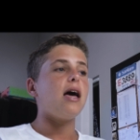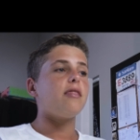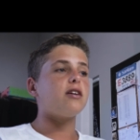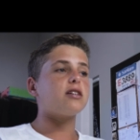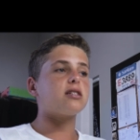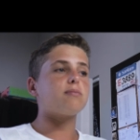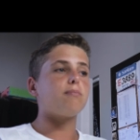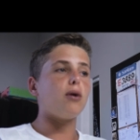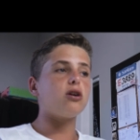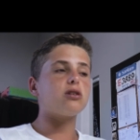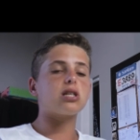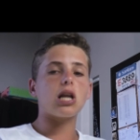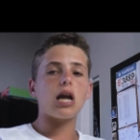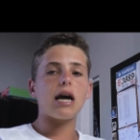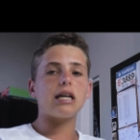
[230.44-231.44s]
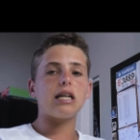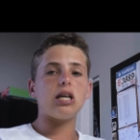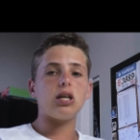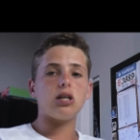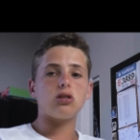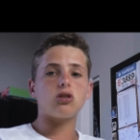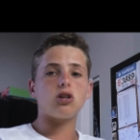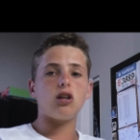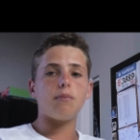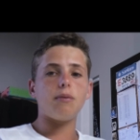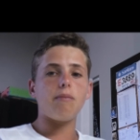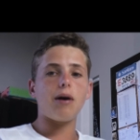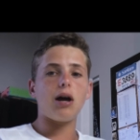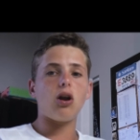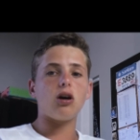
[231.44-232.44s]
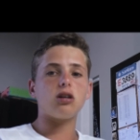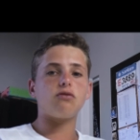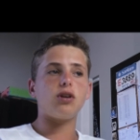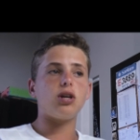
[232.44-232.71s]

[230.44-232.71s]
this most likely is going to be my last